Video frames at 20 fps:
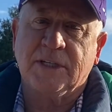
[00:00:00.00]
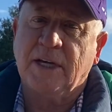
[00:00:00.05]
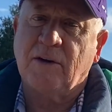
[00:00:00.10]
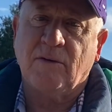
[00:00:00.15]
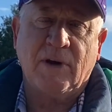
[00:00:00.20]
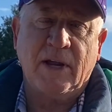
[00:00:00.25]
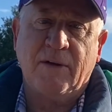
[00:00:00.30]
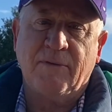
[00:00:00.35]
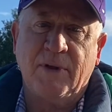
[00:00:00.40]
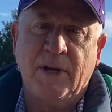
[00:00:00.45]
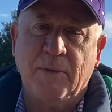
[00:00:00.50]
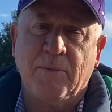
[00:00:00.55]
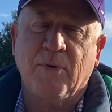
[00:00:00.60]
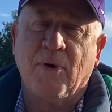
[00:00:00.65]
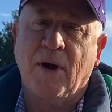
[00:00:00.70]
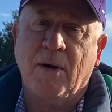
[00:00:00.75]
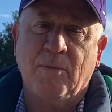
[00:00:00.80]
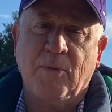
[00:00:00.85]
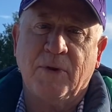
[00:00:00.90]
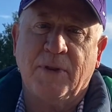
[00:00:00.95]
I don't have any
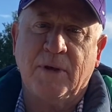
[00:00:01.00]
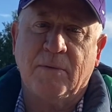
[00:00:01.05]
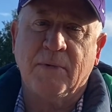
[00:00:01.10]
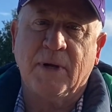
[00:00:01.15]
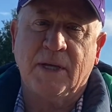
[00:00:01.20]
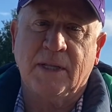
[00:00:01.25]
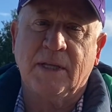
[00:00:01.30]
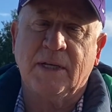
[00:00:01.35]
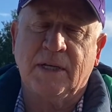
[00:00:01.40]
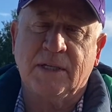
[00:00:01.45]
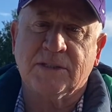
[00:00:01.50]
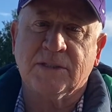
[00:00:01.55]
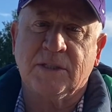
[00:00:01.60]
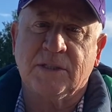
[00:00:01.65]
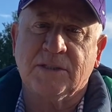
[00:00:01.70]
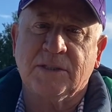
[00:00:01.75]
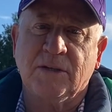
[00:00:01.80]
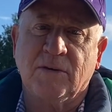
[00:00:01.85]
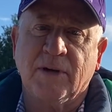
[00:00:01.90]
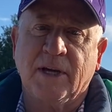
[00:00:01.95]
problem with him getting the
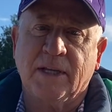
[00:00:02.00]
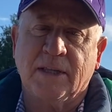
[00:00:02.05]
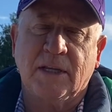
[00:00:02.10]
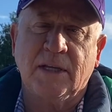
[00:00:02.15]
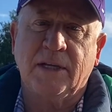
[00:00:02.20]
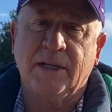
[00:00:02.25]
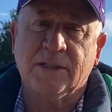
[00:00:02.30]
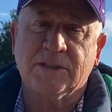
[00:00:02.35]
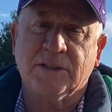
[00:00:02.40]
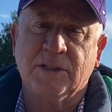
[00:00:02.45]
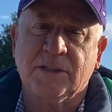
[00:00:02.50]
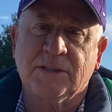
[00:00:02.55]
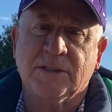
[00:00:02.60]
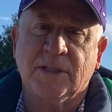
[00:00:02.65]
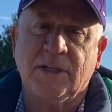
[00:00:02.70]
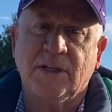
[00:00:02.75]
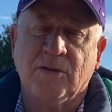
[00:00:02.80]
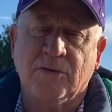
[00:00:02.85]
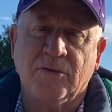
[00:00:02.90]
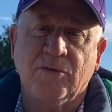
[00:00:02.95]
distance. He'll get the distance
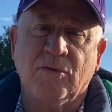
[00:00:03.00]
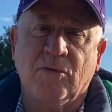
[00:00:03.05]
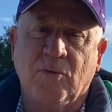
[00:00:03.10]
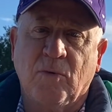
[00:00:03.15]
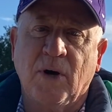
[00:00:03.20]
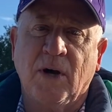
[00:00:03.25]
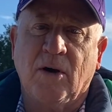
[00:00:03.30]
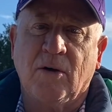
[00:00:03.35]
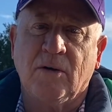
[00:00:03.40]
and he'll do it well.